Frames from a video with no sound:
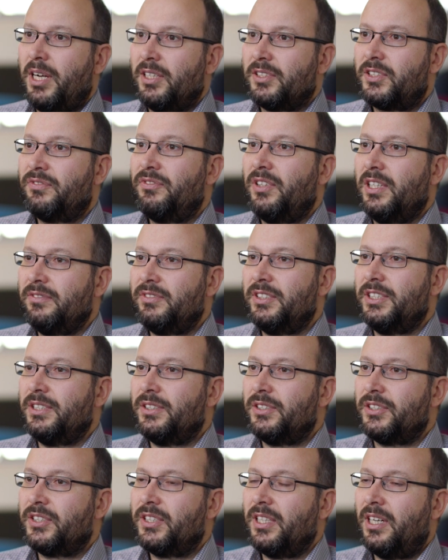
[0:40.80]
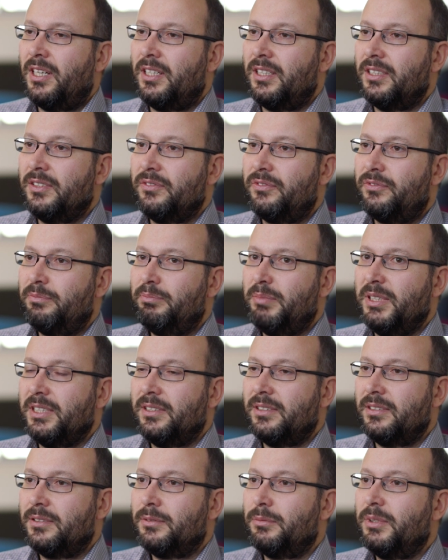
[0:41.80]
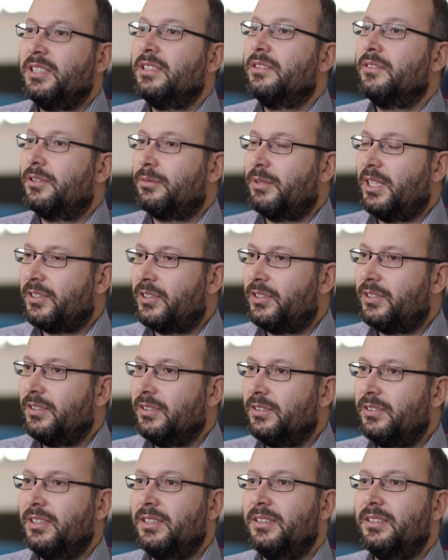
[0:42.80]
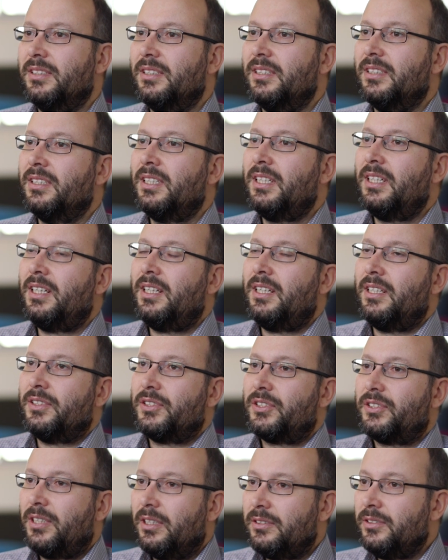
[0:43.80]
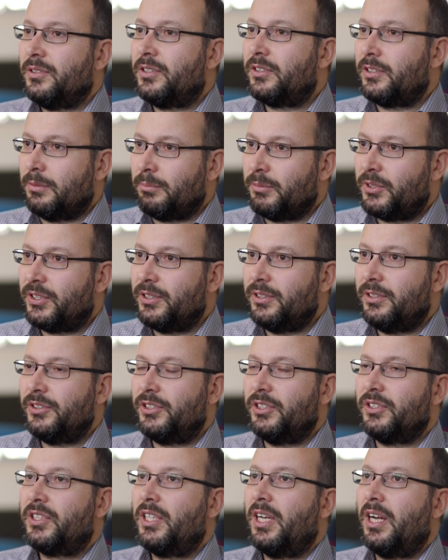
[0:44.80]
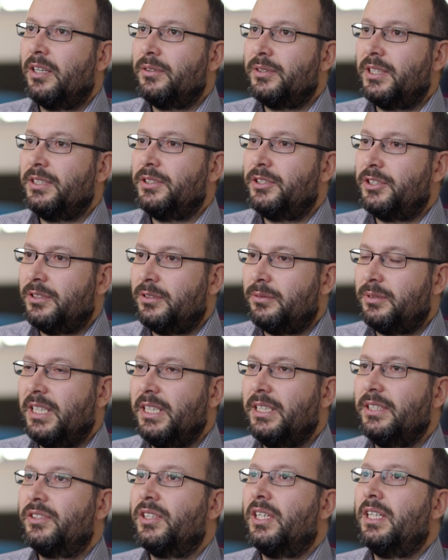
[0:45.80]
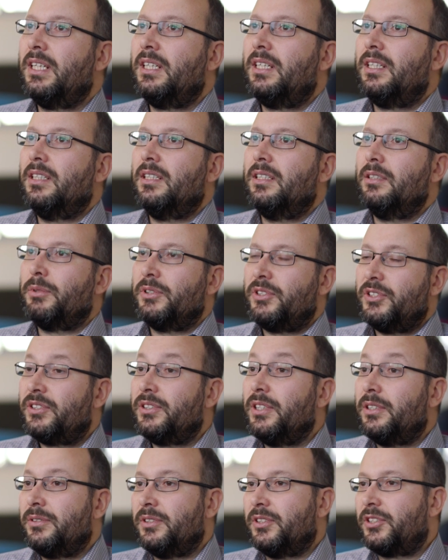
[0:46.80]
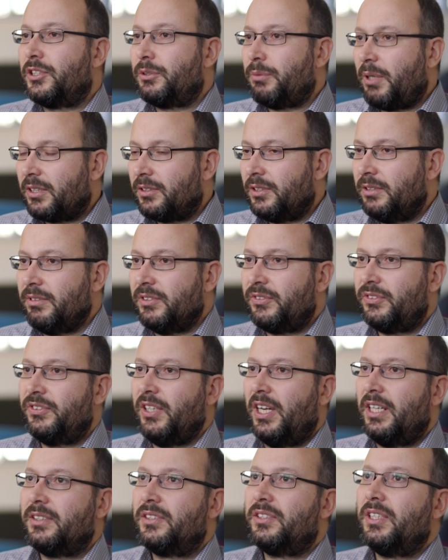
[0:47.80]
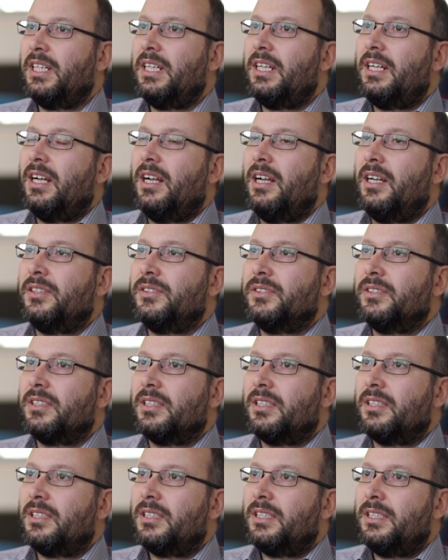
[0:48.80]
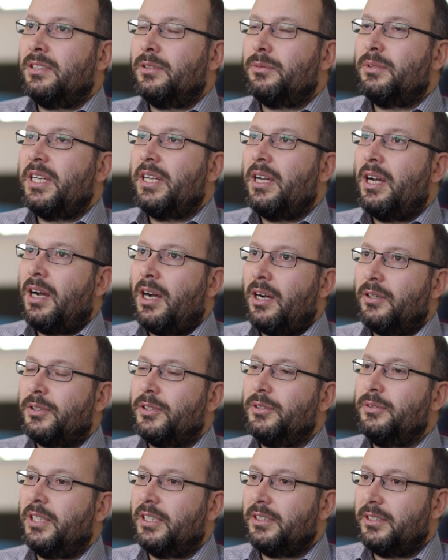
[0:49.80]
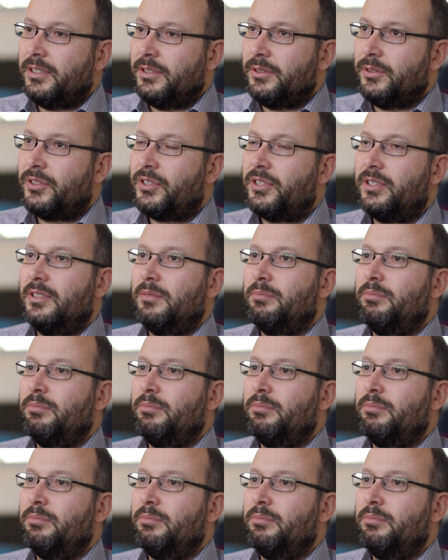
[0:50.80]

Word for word: past five years I've been really interested in uh, studying storm surges, how they generate, uh, what is their destructive effect, and uh, in a way how could I use